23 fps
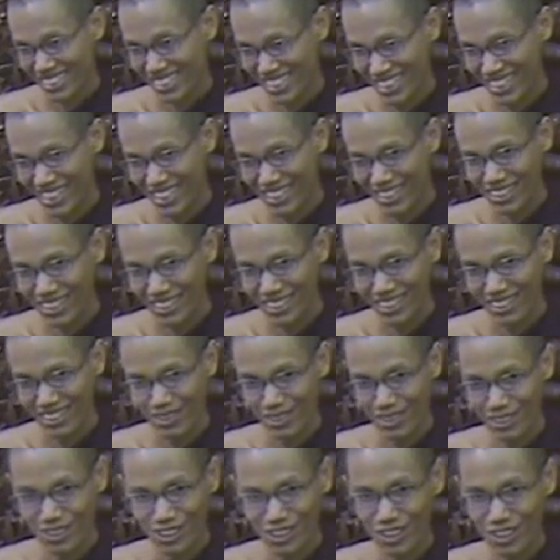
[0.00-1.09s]
Uh,
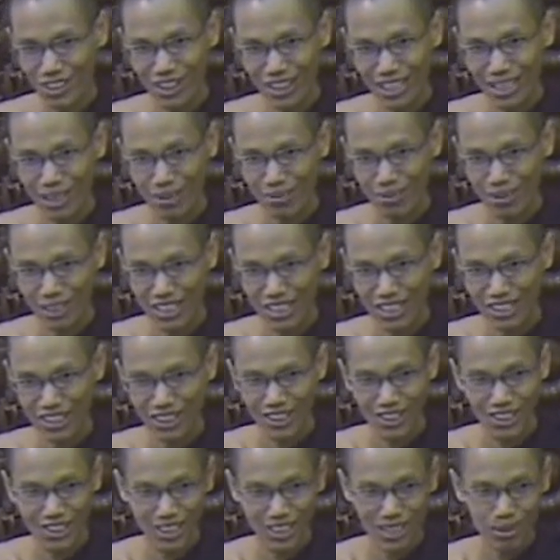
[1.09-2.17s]
not have a,
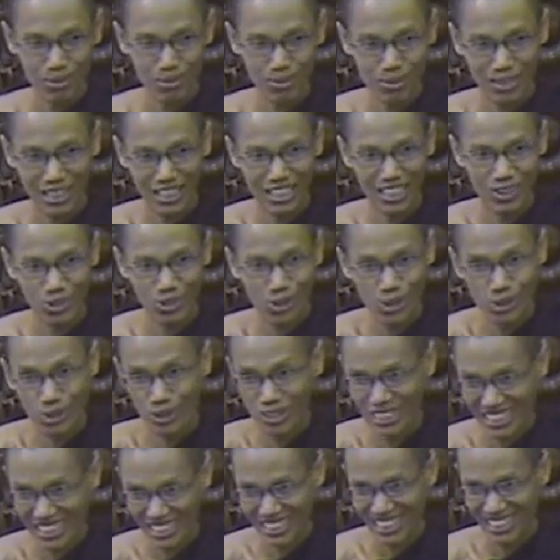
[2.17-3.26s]
not have
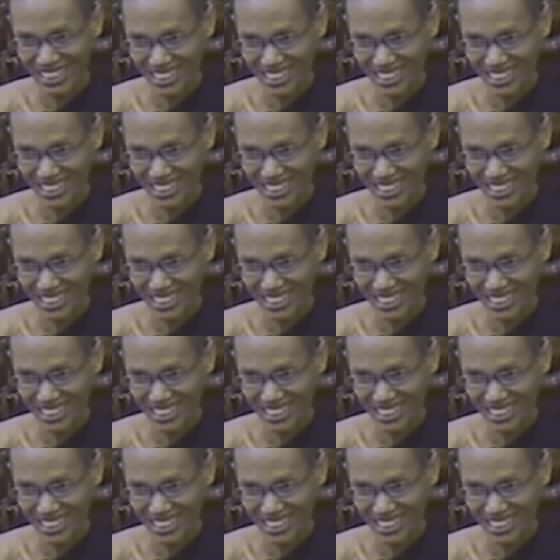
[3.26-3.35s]
hold,